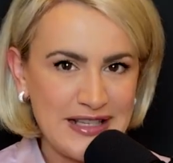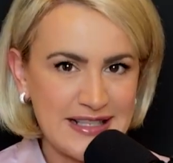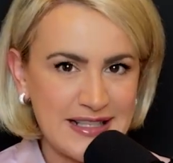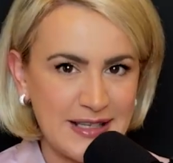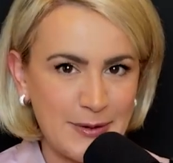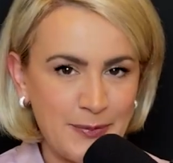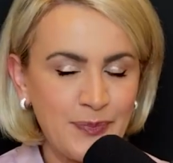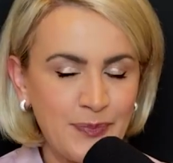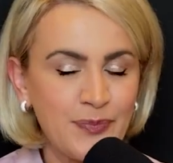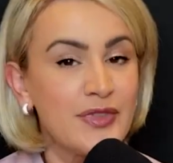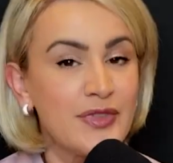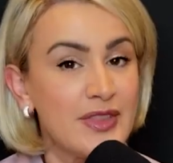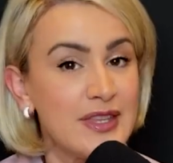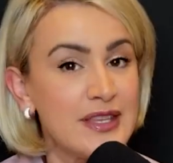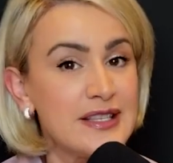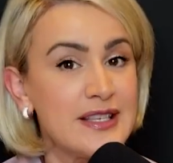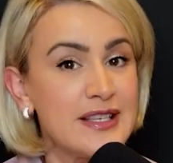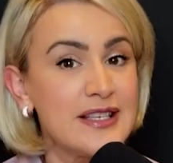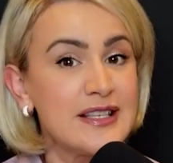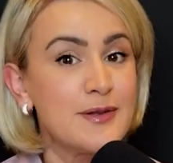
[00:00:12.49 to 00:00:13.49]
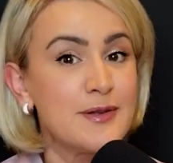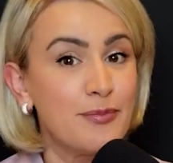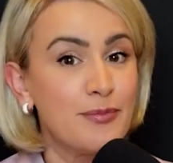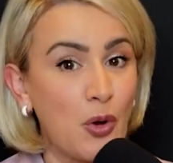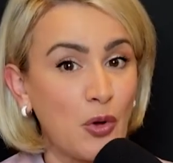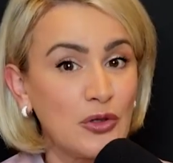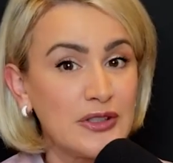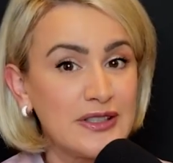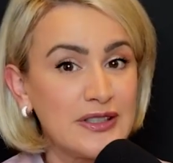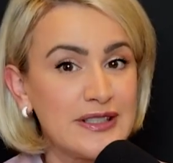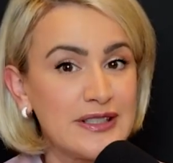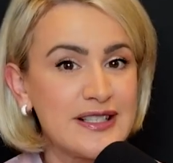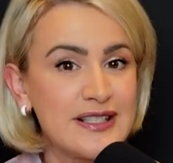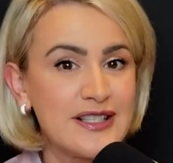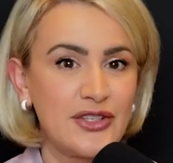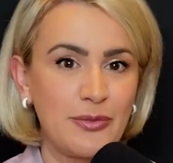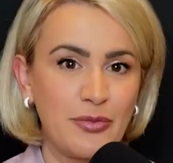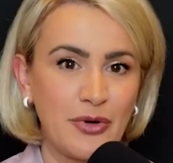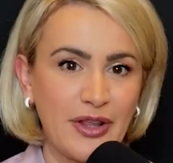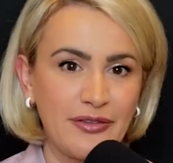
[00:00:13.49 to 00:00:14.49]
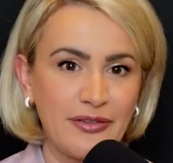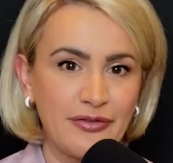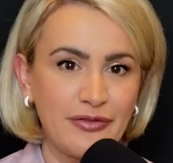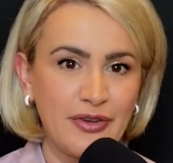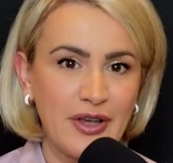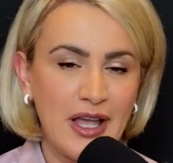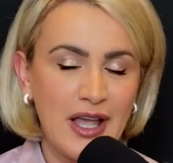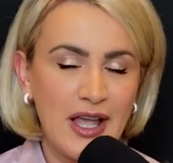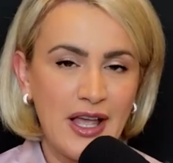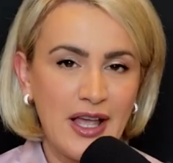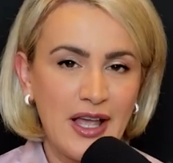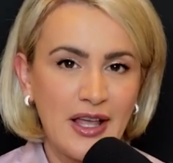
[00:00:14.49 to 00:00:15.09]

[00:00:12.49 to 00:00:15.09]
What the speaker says: D.C. This is Balkans Debrief.